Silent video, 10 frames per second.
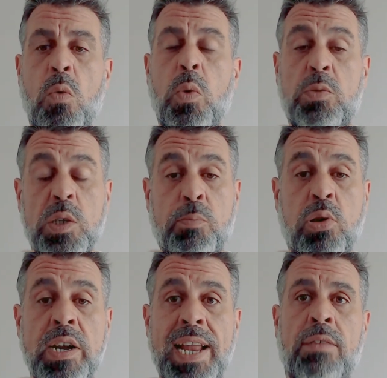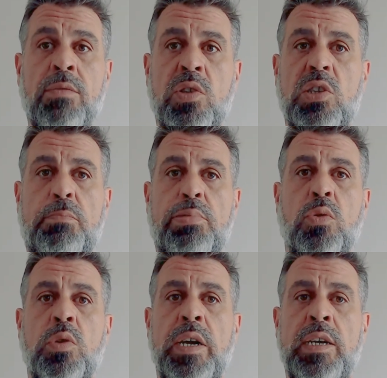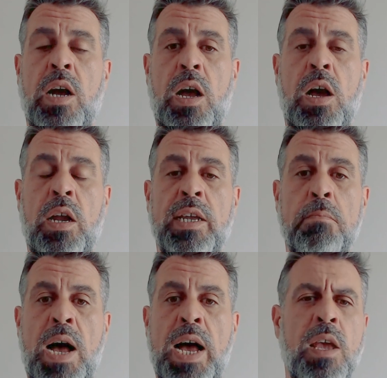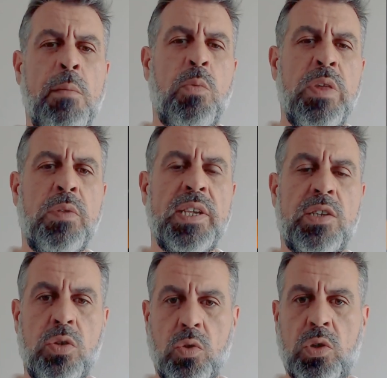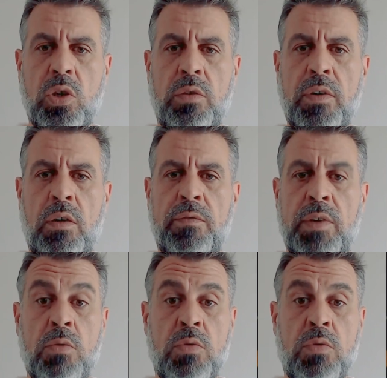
which was pronounced support in early May. But with all this talk of lower